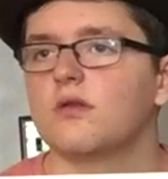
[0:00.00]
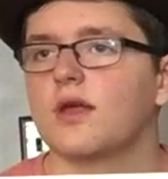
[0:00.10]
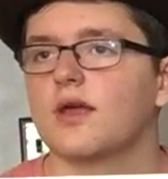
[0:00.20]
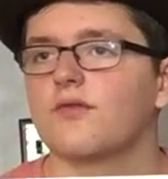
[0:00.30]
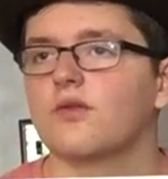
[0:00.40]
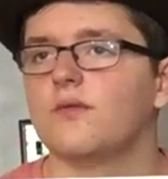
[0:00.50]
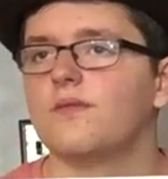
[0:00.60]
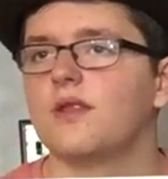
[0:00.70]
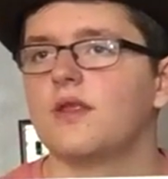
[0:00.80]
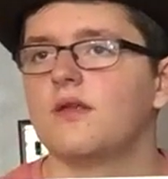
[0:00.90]
Get this
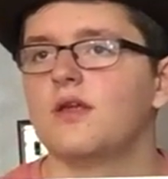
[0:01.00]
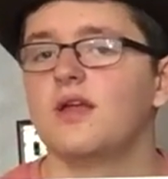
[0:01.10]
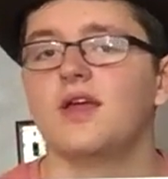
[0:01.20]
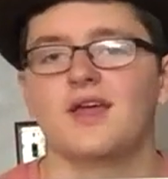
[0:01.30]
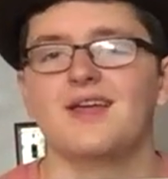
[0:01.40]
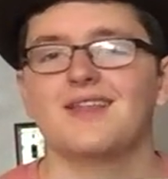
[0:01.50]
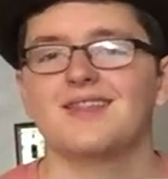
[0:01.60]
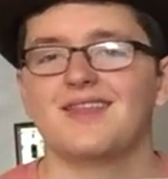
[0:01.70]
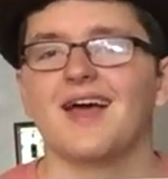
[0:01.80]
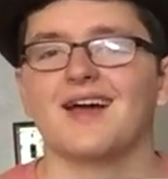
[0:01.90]
game. It's great.
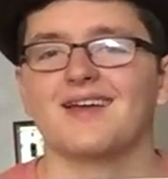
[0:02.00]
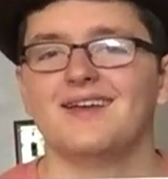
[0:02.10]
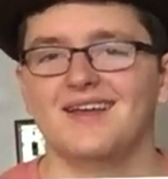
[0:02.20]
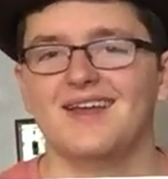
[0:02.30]
Go play it.